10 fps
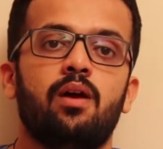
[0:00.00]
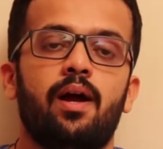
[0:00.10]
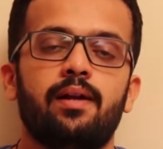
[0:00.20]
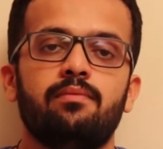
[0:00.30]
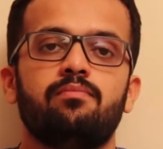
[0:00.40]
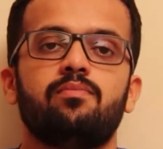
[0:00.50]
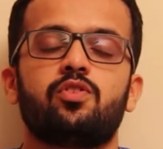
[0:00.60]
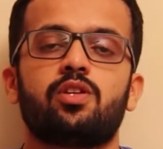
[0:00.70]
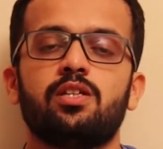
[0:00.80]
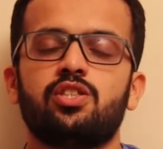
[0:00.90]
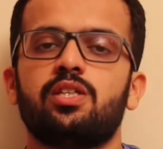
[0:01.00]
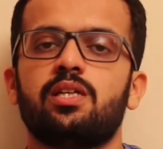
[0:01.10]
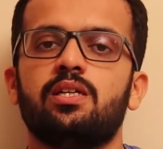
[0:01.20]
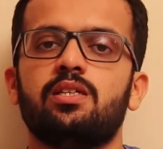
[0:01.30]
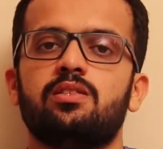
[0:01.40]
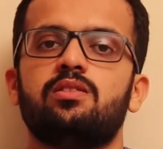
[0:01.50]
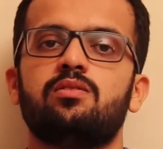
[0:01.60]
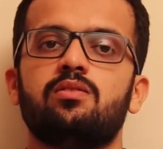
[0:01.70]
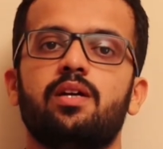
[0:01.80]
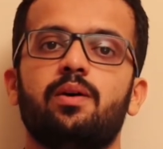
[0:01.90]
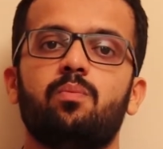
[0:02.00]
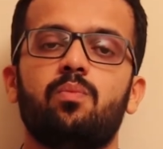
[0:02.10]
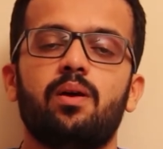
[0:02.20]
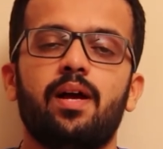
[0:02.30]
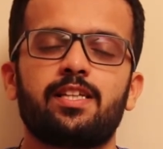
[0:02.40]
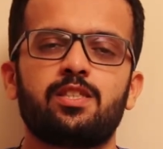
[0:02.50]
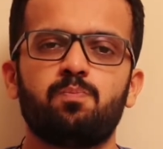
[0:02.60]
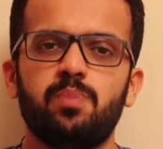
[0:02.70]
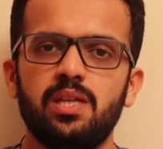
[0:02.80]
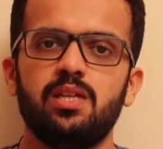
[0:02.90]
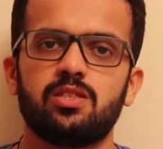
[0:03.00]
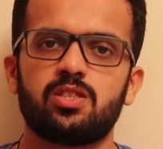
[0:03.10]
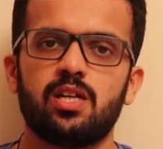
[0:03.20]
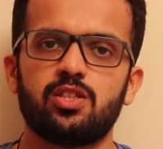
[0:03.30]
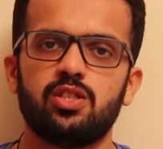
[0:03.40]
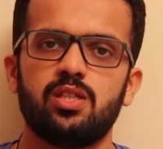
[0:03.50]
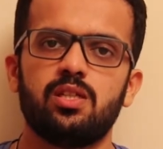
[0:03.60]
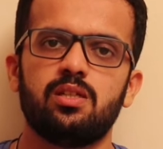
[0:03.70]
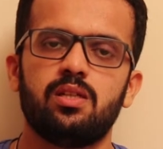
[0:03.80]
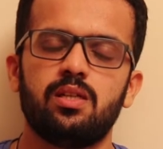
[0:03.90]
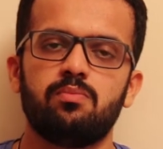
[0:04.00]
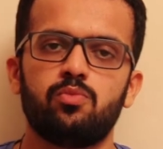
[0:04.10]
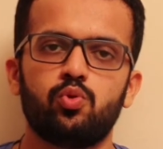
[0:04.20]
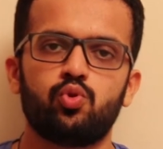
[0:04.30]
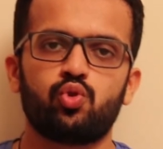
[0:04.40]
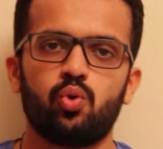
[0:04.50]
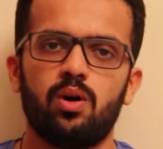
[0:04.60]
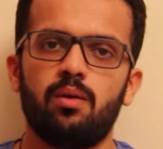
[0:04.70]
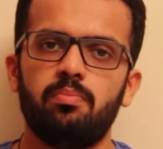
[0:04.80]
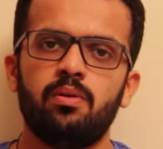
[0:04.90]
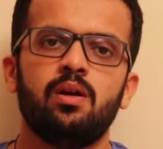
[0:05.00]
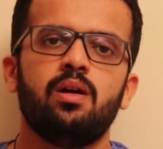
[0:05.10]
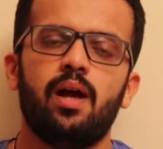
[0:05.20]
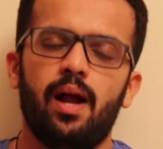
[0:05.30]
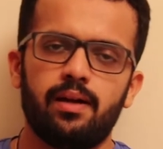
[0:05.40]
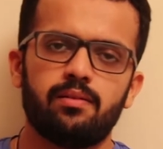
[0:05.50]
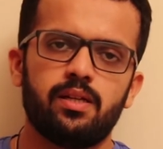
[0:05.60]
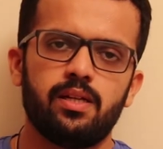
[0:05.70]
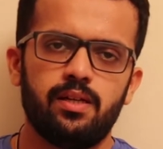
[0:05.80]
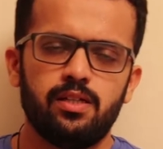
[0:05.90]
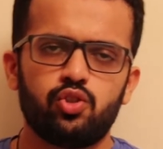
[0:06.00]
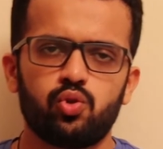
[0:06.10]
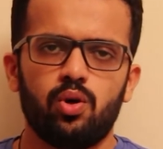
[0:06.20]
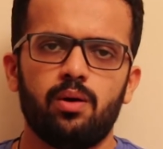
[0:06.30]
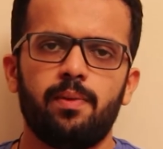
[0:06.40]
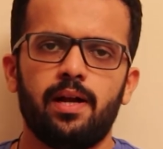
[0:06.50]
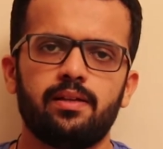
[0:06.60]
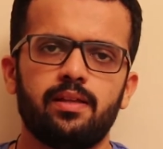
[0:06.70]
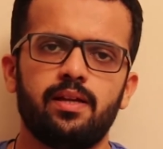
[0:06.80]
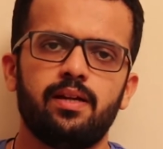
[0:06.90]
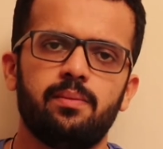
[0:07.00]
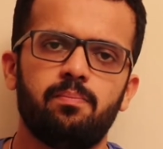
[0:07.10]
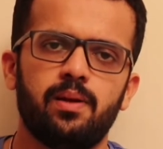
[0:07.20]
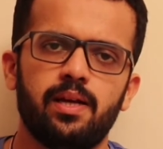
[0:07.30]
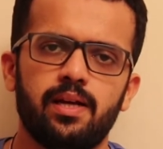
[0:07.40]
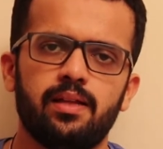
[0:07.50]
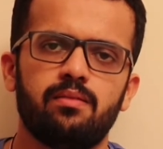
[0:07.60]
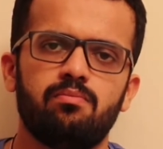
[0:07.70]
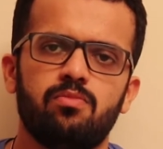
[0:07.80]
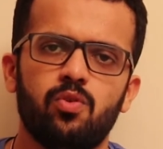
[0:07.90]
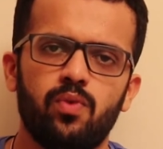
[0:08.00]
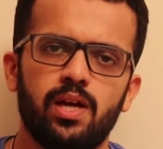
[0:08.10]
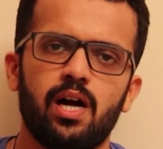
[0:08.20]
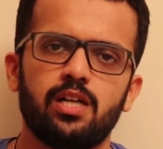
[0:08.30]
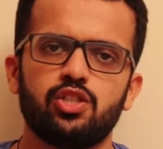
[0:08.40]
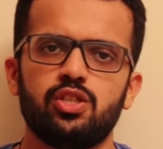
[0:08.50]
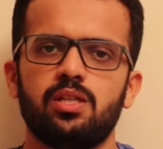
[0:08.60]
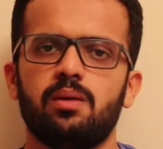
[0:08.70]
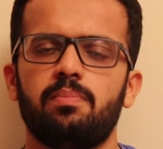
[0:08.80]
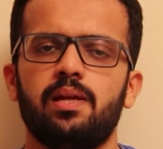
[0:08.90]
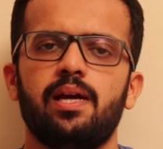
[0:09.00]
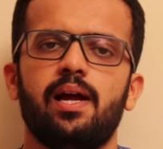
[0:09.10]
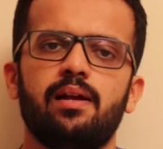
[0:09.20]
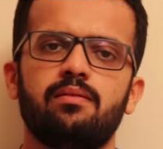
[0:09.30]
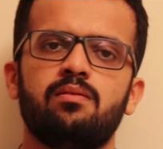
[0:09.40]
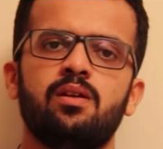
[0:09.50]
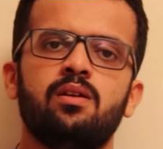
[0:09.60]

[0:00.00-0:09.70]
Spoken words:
and trusting his experienced Argentinian team to show up, and they did show up and they did play the way Argentina play. And